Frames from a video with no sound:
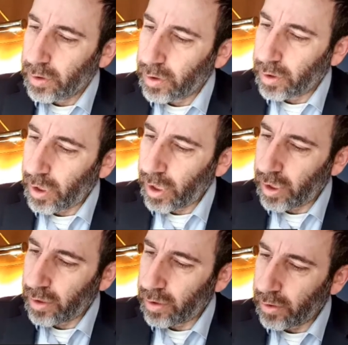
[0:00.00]

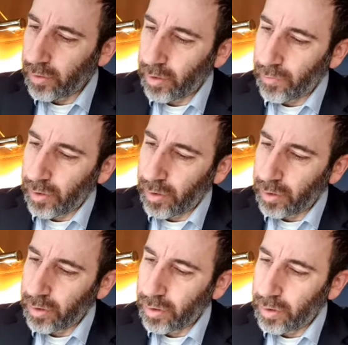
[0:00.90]
okay, let's just have a
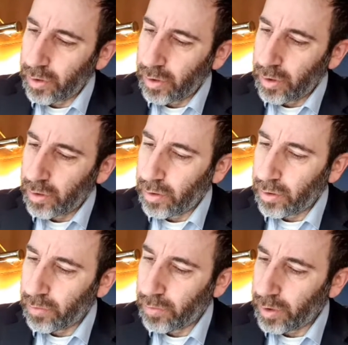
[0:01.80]
look.
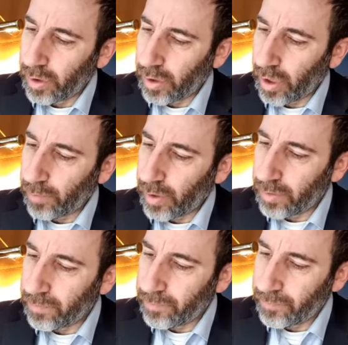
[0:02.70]
We did that one.